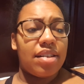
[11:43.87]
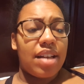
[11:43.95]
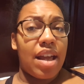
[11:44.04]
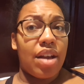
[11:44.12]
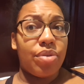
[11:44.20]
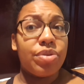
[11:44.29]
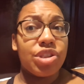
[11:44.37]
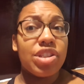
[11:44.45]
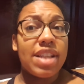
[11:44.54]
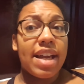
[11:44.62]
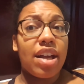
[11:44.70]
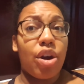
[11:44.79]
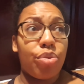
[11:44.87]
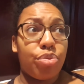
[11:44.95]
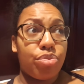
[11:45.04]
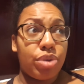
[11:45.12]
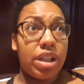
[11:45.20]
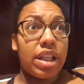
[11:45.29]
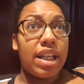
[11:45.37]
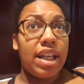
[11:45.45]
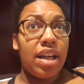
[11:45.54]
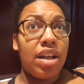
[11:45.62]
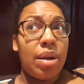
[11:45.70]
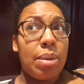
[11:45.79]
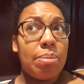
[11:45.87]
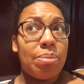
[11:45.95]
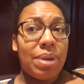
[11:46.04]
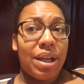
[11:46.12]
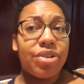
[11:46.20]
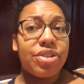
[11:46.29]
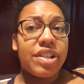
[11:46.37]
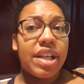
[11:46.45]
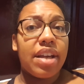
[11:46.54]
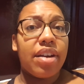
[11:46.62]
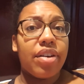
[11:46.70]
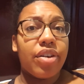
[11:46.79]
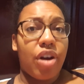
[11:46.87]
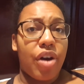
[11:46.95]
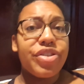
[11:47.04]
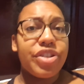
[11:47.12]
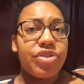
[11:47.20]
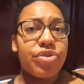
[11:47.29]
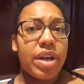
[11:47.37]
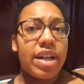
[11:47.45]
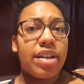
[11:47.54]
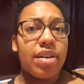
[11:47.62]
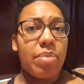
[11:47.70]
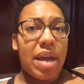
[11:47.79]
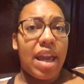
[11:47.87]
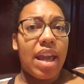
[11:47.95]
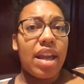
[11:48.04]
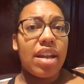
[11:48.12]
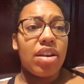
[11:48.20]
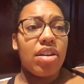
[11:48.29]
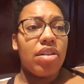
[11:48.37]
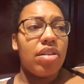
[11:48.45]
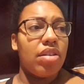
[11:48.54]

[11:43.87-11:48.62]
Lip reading: it was just like a really piercing, concentrated pain.